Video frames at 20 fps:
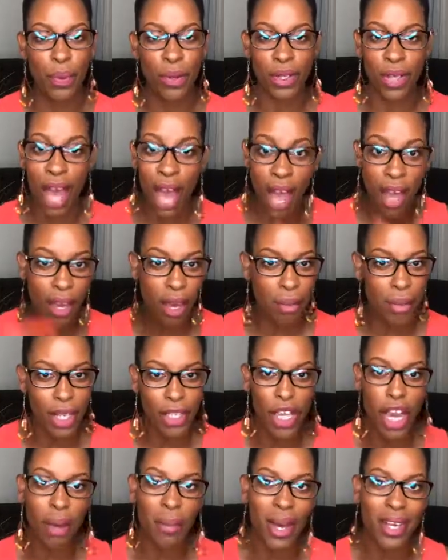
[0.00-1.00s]
I'm not
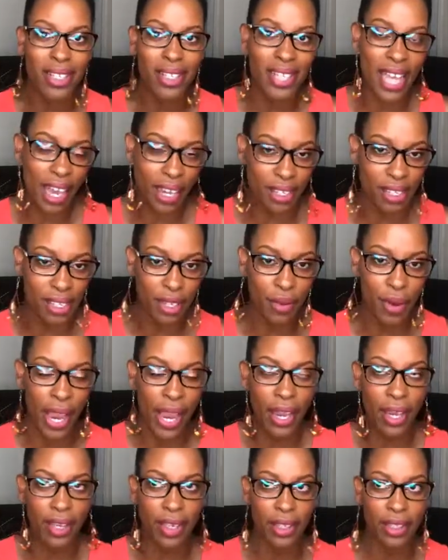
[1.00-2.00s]
talking about sex,
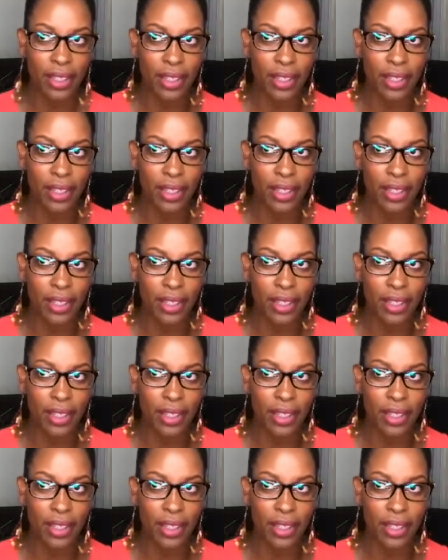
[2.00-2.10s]
right?